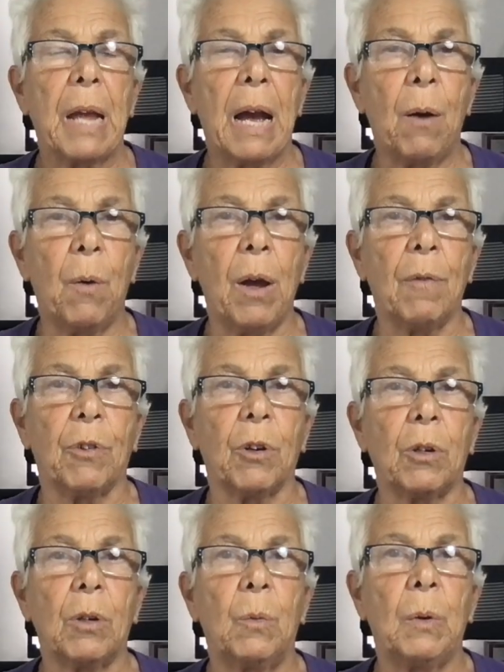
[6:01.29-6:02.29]

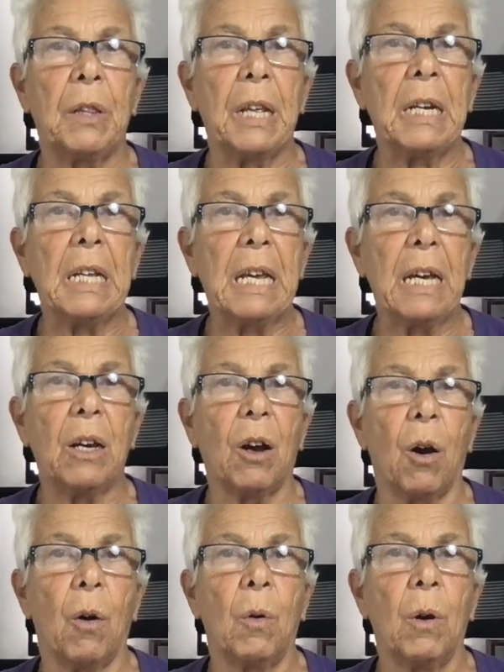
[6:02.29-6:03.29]
However, within
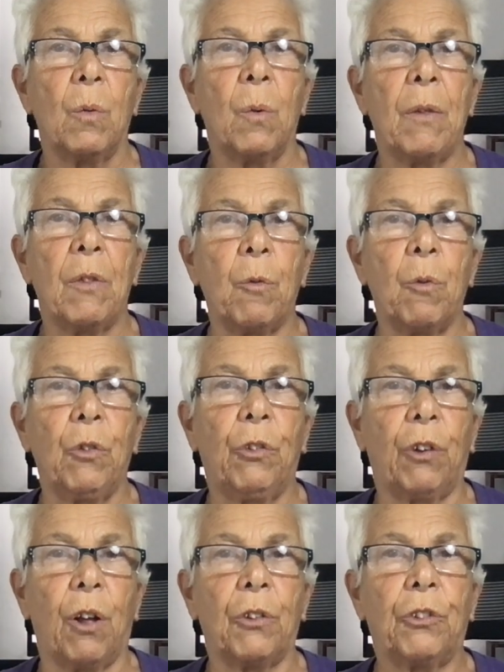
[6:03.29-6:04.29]
GIGO, when the
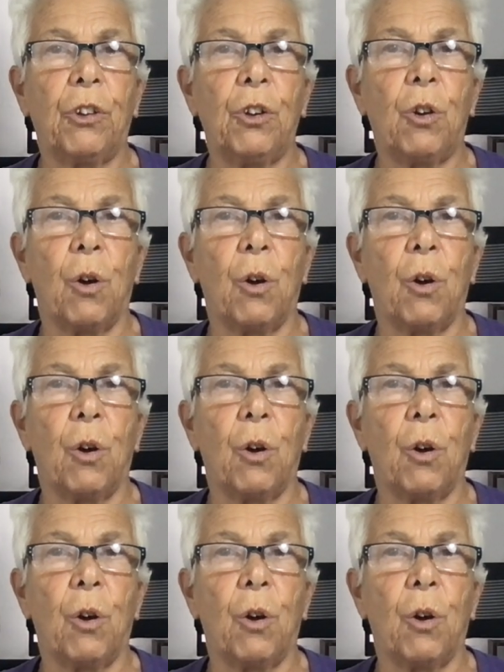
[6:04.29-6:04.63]
results and